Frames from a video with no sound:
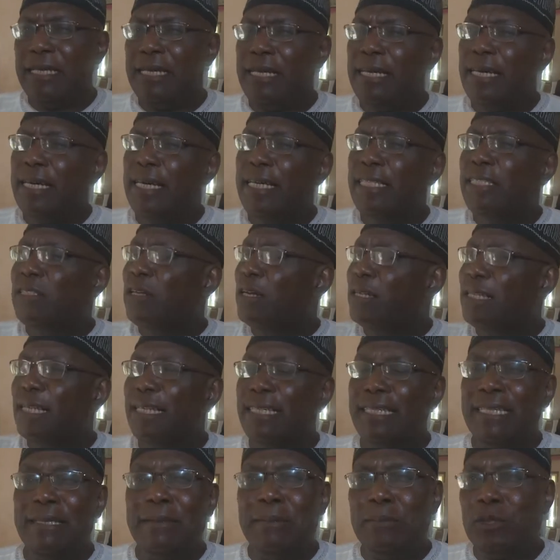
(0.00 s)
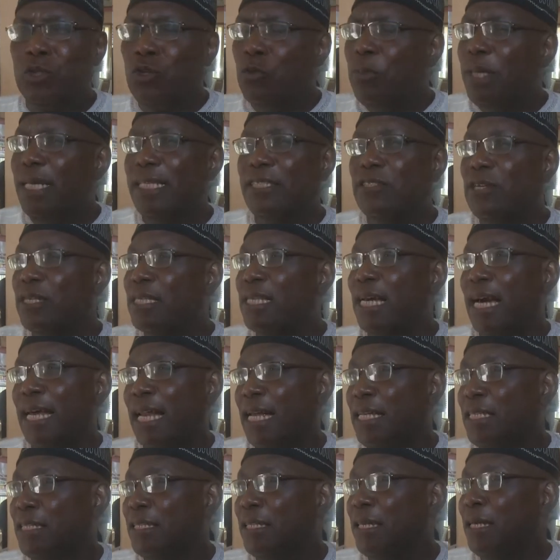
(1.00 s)
It doesn't
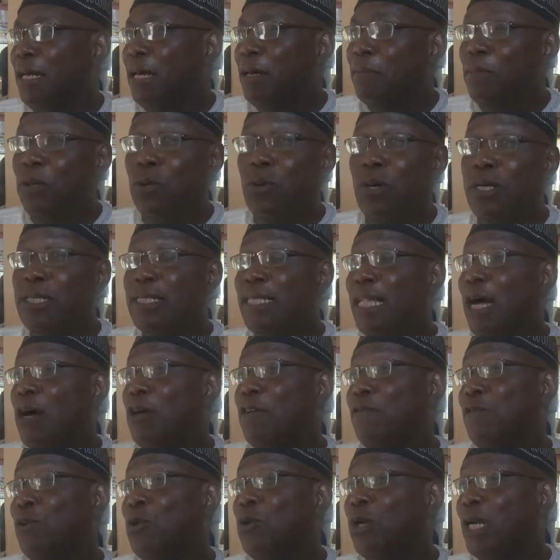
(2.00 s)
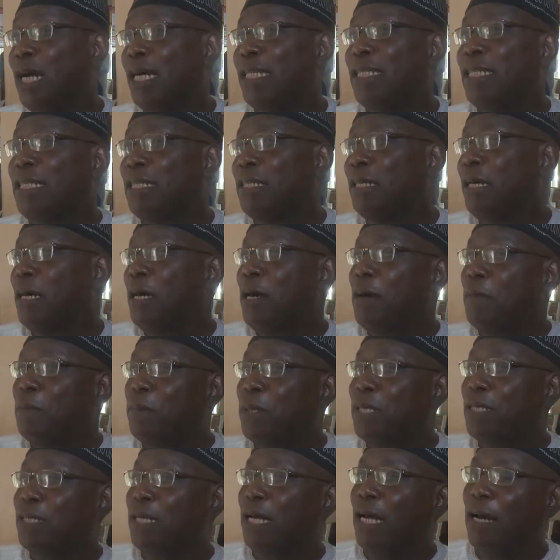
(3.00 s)
arise. Because now if you look at it,
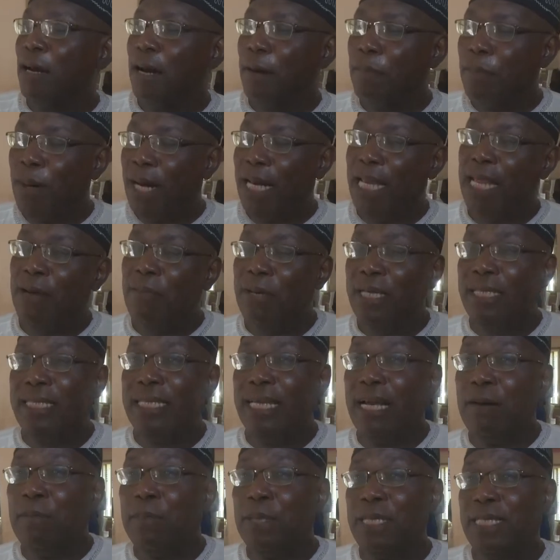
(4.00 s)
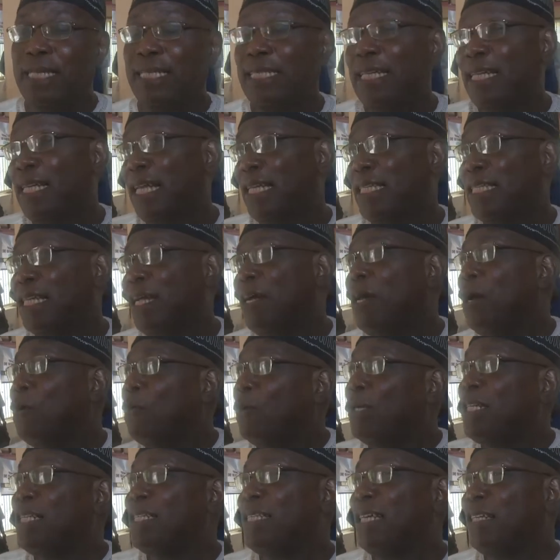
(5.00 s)
parliamentary and presidential in Nigeria,
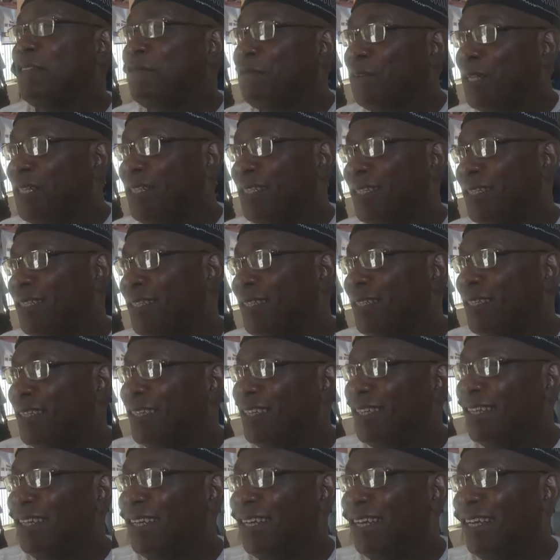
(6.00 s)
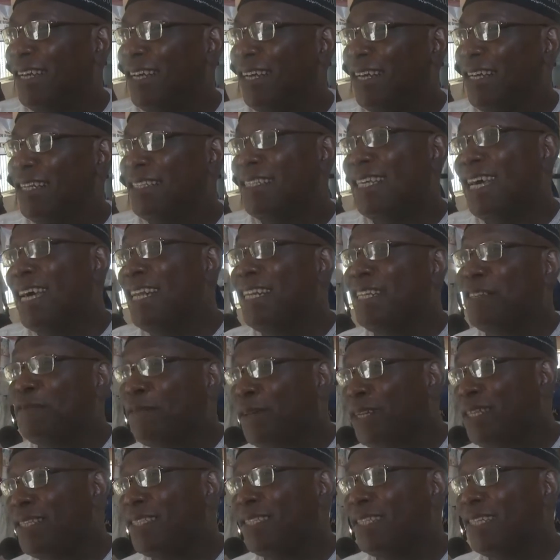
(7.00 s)
what is the difference? Is there any
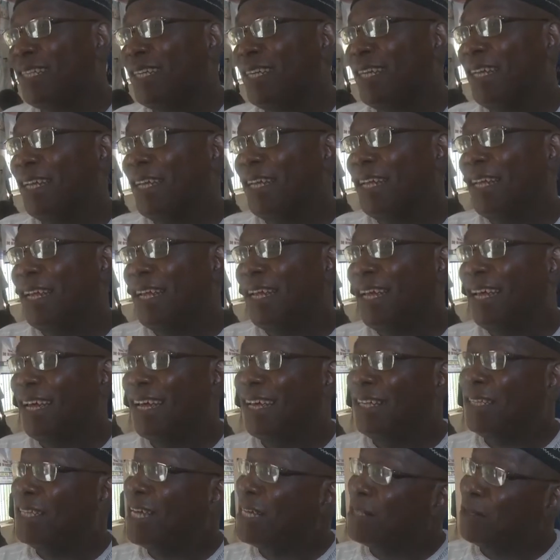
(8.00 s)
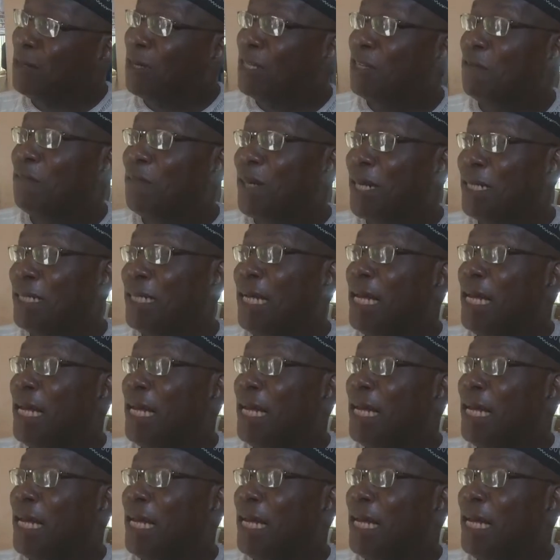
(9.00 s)
difference? There's no difference.